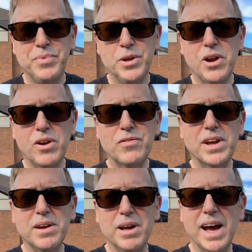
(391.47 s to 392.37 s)
You care enough
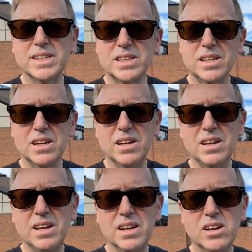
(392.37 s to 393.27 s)
to ask
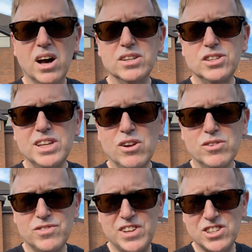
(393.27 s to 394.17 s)
God's
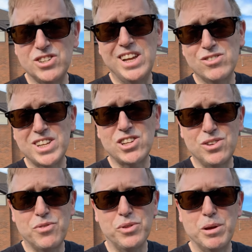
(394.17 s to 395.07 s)

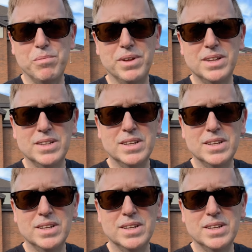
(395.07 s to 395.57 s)
intercession for them.